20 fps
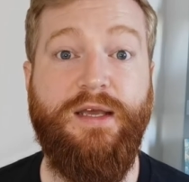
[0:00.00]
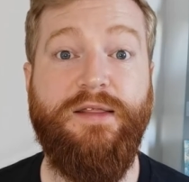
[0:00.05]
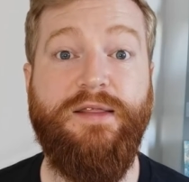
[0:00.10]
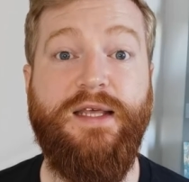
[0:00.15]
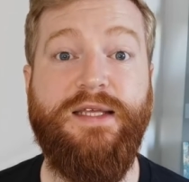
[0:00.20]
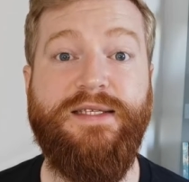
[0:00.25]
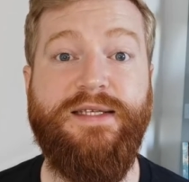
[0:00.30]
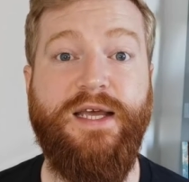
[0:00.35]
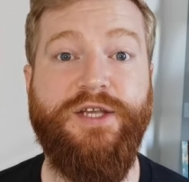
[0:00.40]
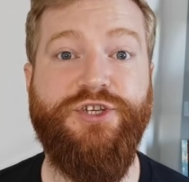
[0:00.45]

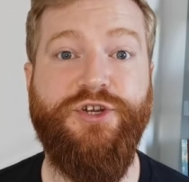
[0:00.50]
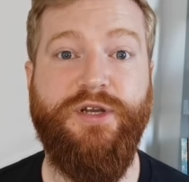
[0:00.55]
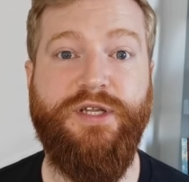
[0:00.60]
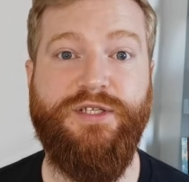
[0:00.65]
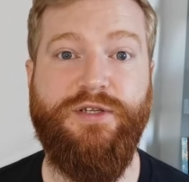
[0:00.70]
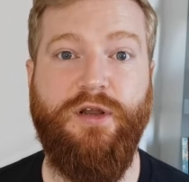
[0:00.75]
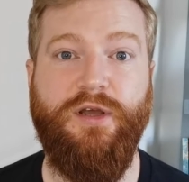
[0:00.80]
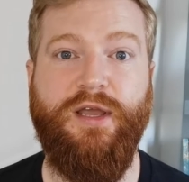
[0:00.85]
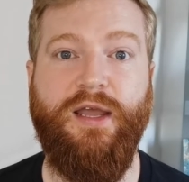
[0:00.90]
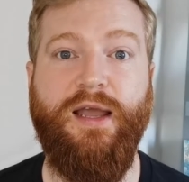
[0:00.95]
This session
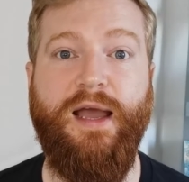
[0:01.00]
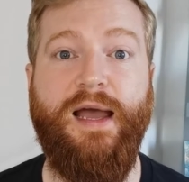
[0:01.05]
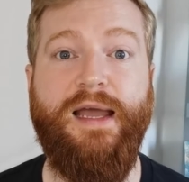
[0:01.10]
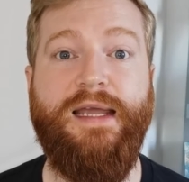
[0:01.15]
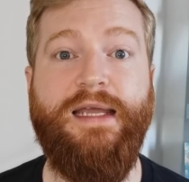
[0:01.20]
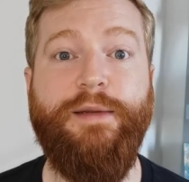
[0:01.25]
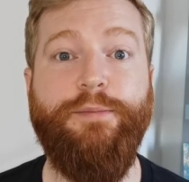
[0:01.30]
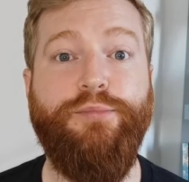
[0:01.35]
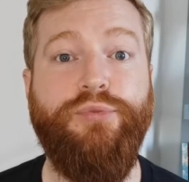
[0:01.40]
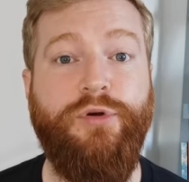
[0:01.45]
is looking at
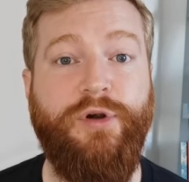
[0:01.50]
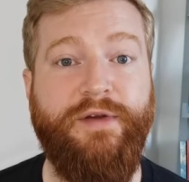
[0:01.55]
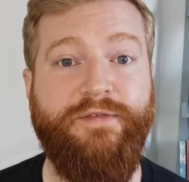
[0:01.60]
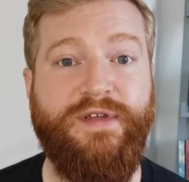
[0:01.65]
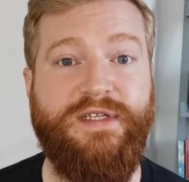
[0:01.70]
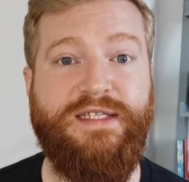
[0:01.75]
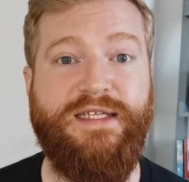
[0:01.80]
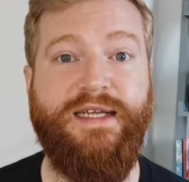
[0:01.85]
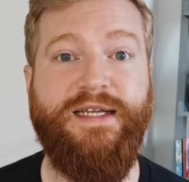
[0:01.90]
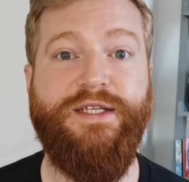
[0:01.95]

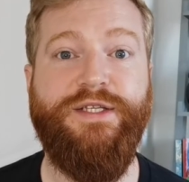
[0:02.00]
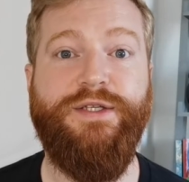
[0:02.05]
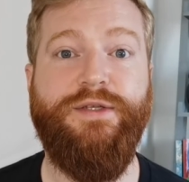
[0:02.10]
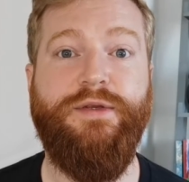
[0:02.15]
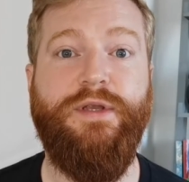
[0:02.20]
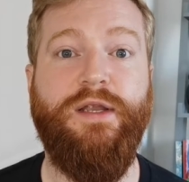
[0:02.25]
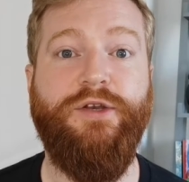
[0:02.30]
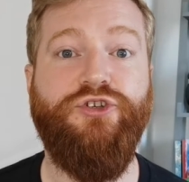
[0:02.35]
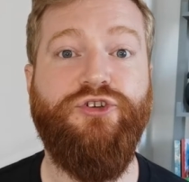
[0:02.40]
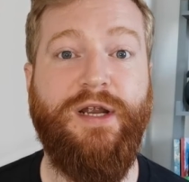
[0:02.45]
ePrivacy,
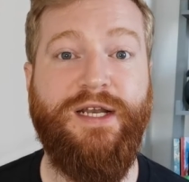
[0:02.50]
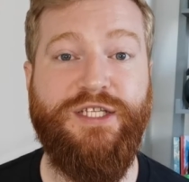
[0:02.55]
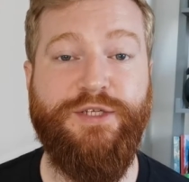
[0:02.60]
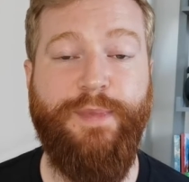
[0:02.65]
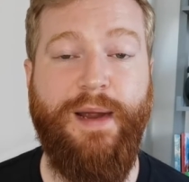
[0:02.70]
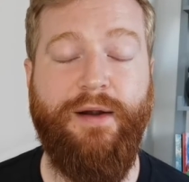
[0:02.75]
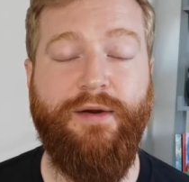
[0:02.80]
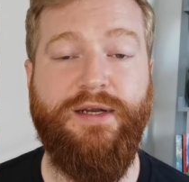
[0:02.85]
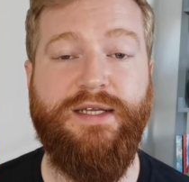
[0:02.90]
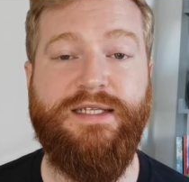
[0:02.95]

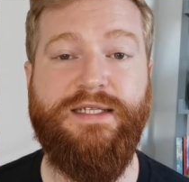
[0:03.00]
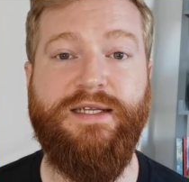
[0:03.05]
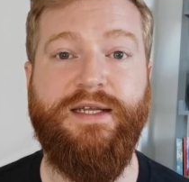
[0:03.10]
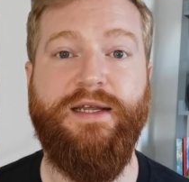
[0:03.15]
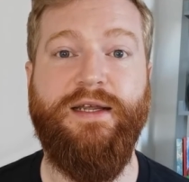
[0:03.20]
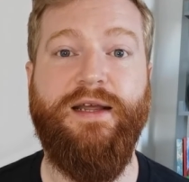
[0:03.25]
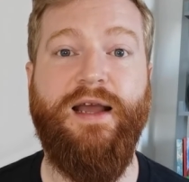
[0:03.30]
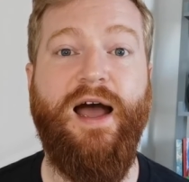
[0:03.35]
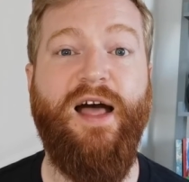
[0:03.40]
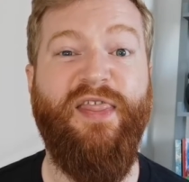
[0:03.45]

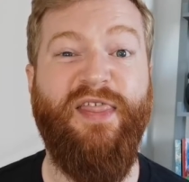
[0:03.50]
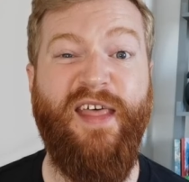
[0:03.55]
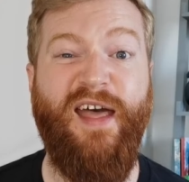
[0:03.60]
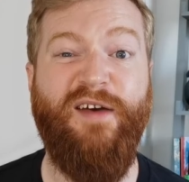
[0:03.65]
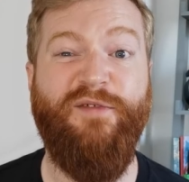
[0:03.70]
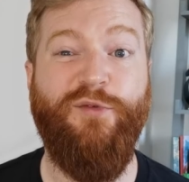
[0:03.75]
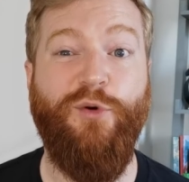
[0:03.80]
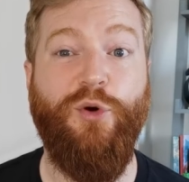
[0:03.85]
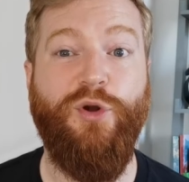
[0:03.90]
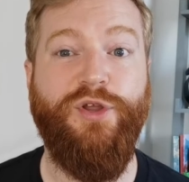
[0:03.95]
transparency, and
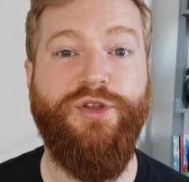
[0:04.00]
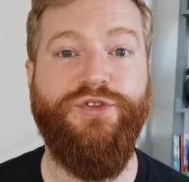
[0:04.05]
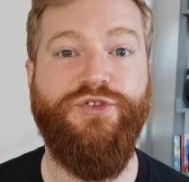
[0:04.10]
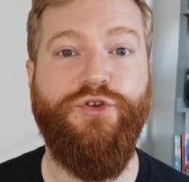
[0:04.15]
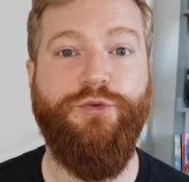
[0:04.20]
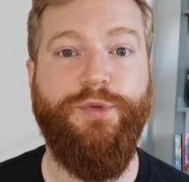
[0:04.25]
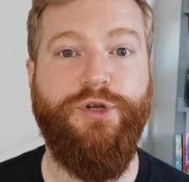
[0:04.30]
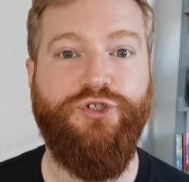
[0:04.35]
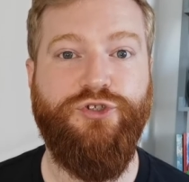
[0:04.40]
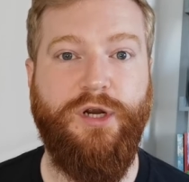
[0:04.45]
therefore
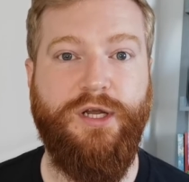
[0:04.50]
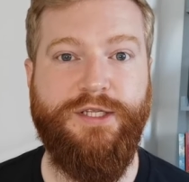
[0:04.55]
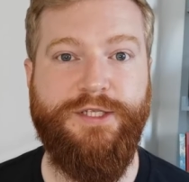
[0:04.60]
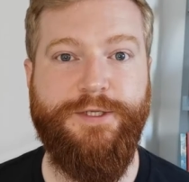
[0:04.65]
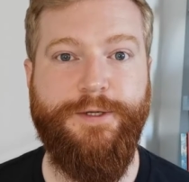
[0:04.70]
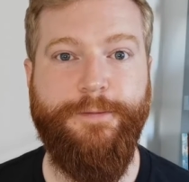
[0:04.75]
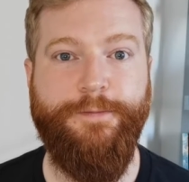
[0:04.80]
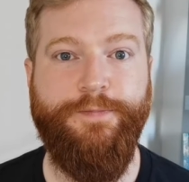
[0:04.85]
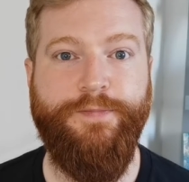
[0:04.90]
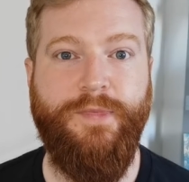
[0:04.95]
consumer
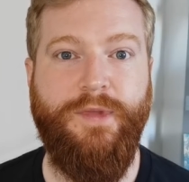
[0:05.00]
trust.